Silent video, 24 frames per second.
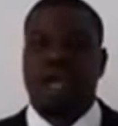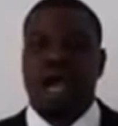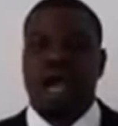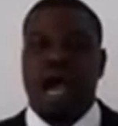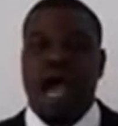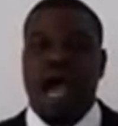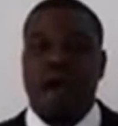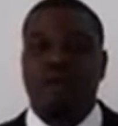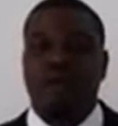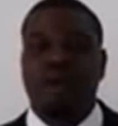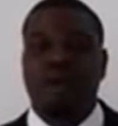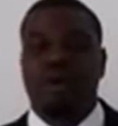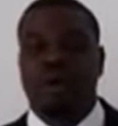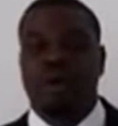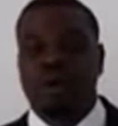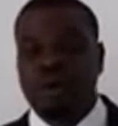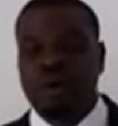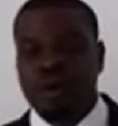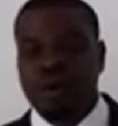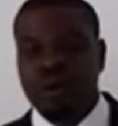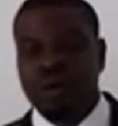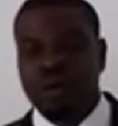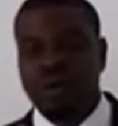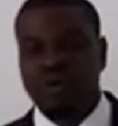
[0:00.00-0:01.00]
I will
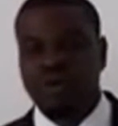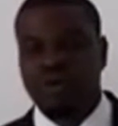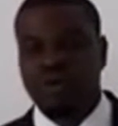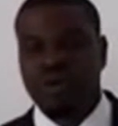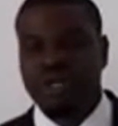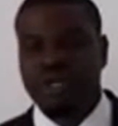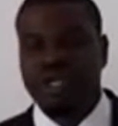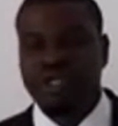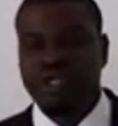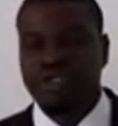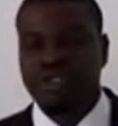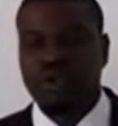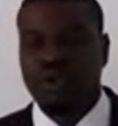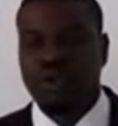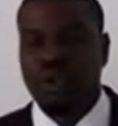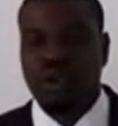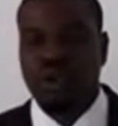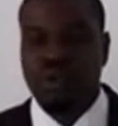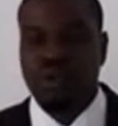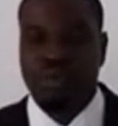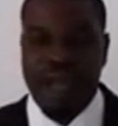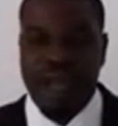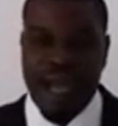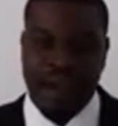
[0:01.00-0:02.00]
conclude with this
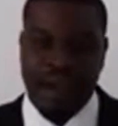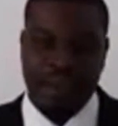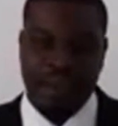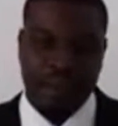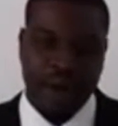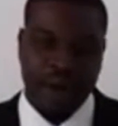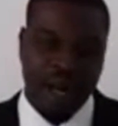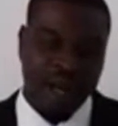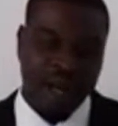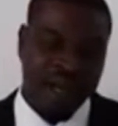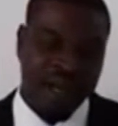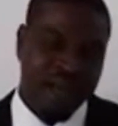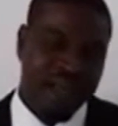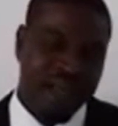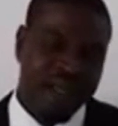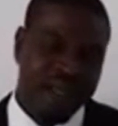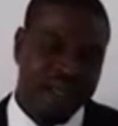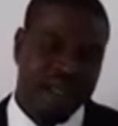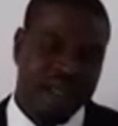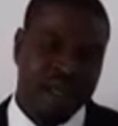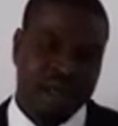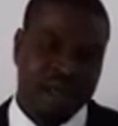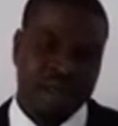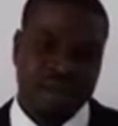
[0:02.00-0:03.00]
quote by Abraham
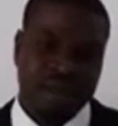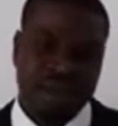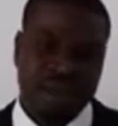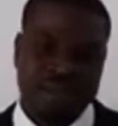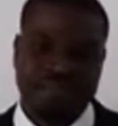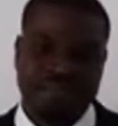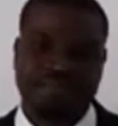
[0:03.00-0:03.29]
Lincoln.